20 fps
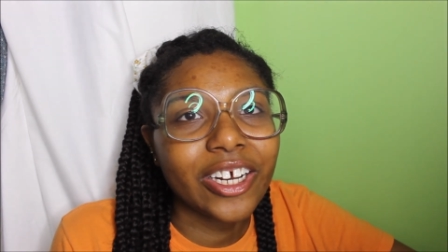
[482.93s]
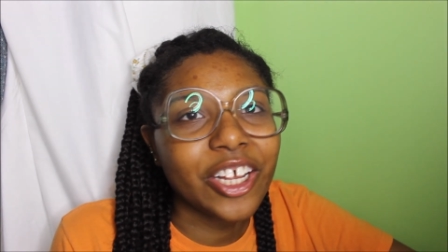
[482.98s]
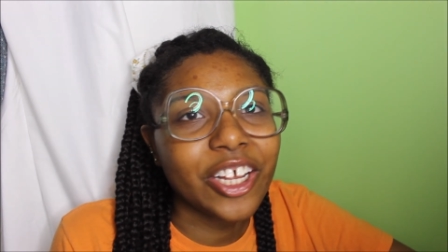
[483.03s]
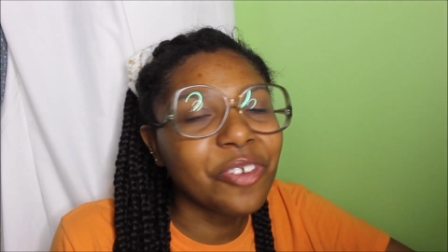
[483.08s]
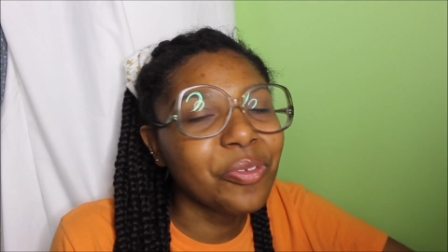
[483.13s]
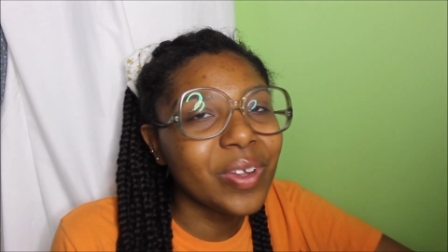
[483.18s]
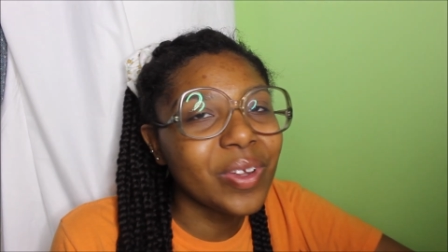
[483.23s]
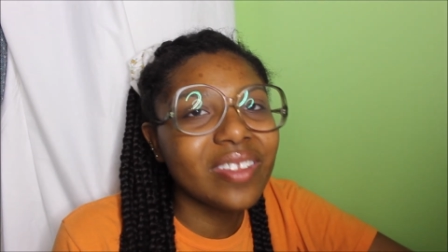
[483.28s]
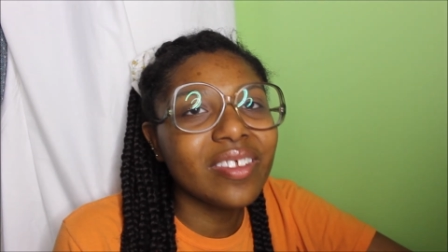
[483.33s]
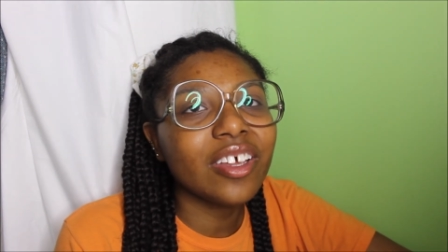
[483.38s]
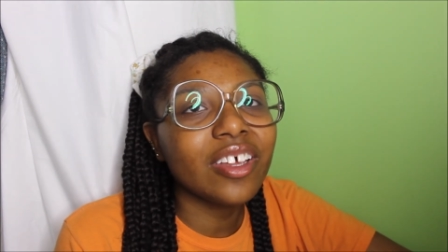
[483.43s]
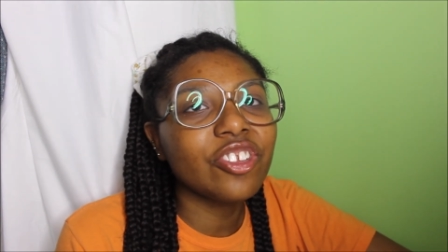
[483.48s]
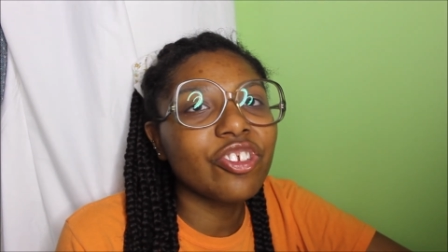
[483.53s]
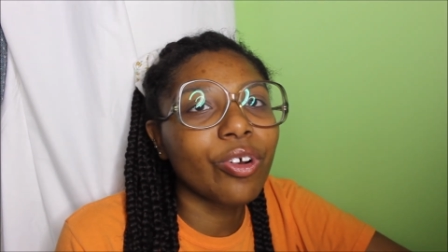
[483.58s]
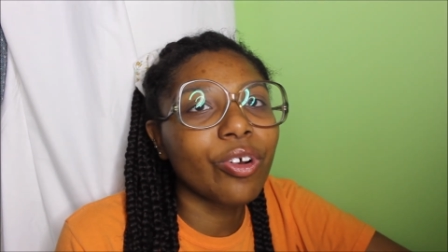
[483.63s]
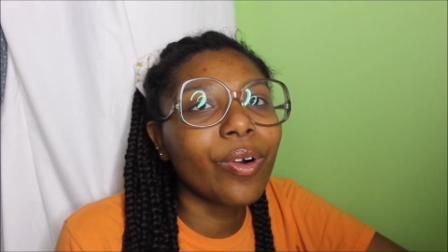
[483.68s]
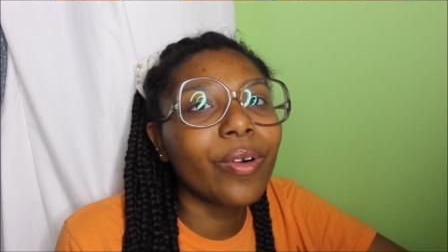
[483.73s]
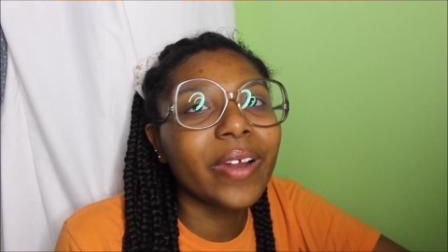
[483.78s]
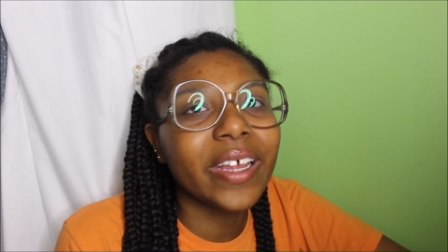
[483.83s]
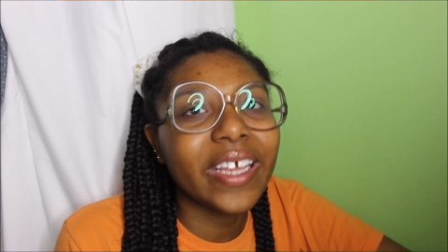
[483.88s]
If we took
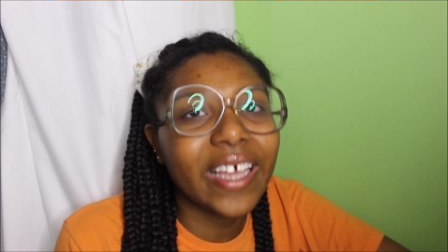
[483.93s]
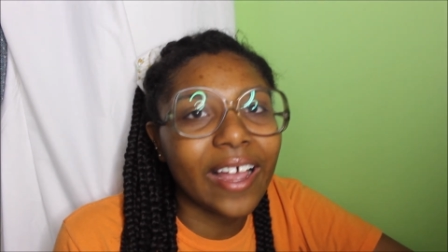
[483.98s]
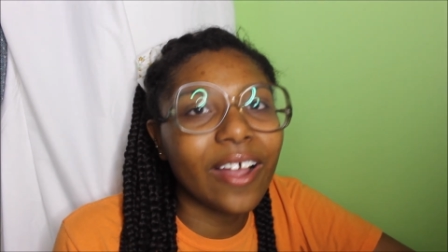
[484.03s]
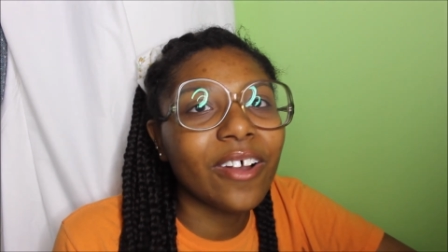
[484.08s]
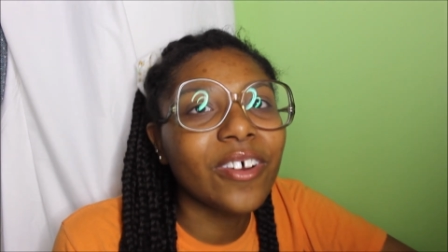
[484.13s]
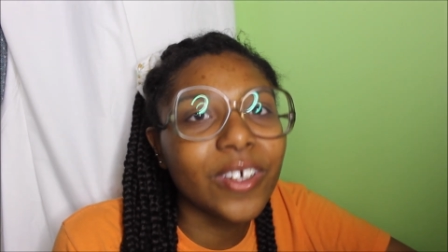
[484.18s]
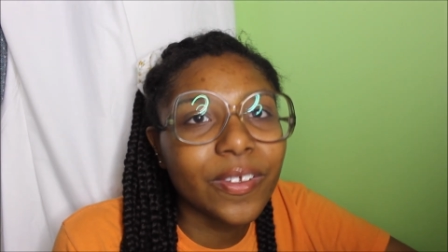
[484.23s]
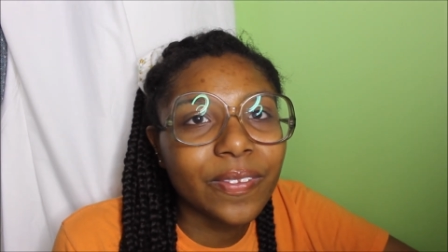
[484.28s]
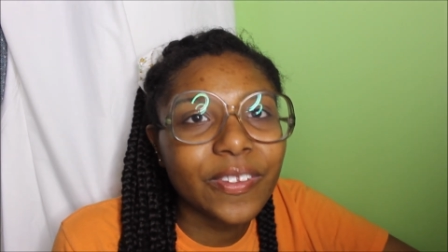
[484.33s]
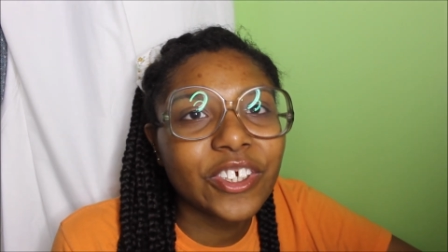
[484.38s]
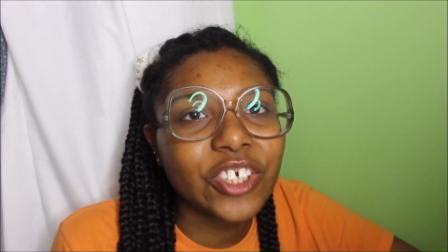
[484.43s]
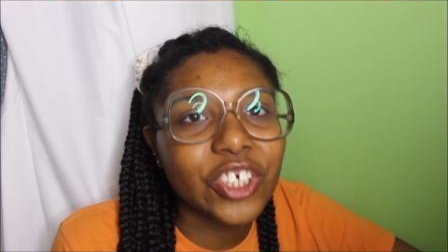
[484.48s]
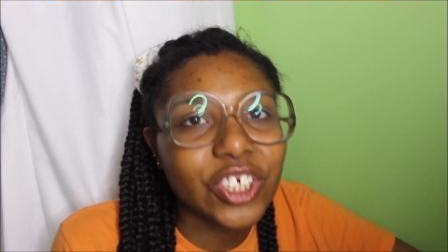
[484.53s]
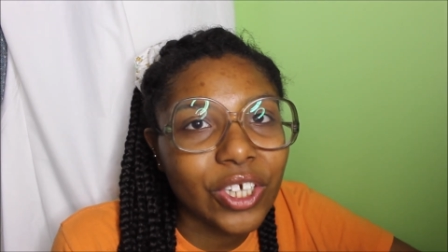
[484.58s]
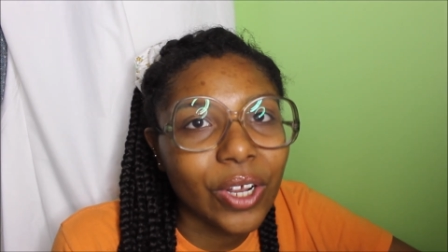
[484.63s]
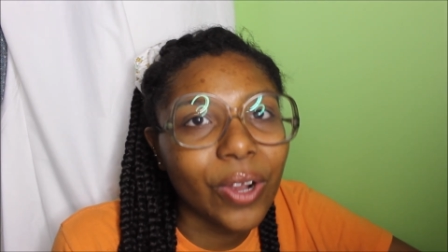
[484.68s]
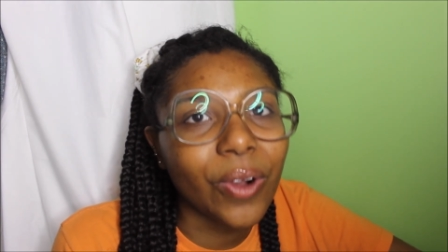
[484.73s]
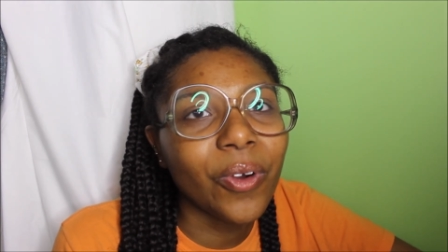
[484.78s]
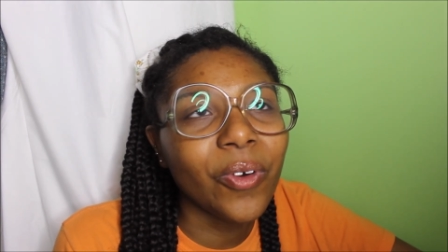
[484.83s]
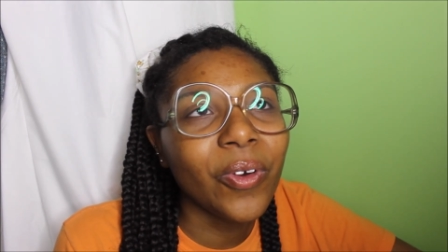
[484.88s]
Tori out of the
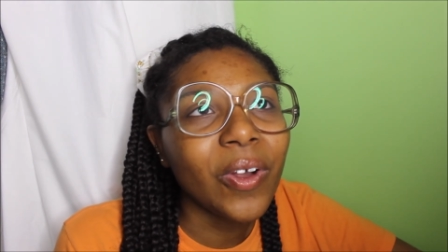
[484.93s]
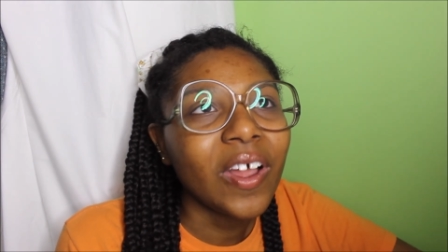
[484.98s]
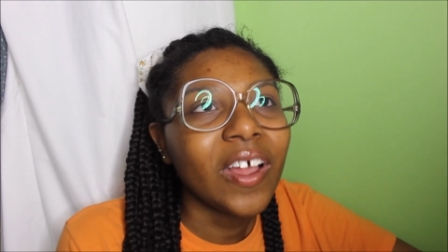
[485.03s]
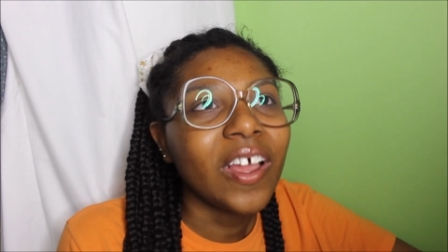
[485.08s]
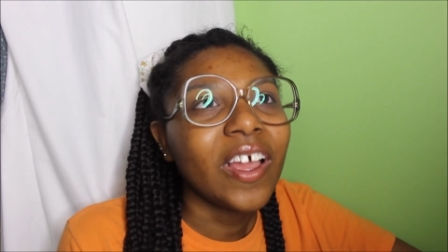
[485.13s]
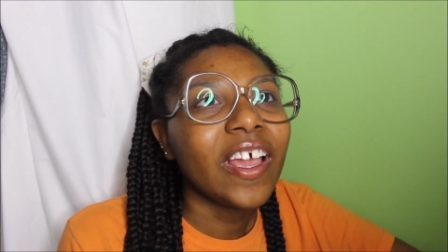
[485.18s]
show,